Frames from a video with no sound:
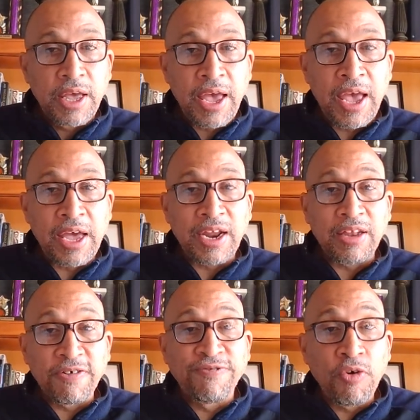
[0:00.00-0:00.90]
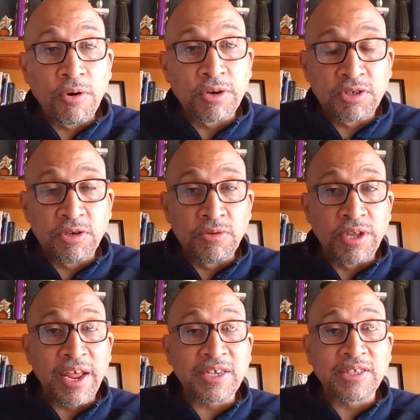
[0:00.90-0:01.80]
And I look forward to the
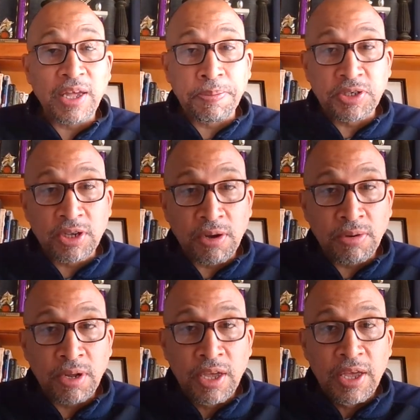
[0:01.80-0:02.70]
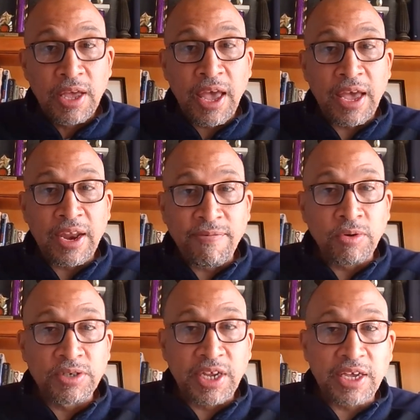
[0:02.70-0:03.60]
next episode, and
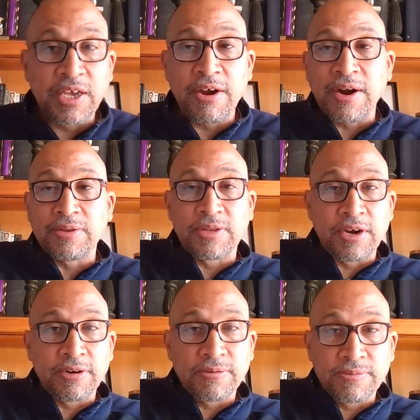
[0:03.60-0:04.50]
everyone take care out there.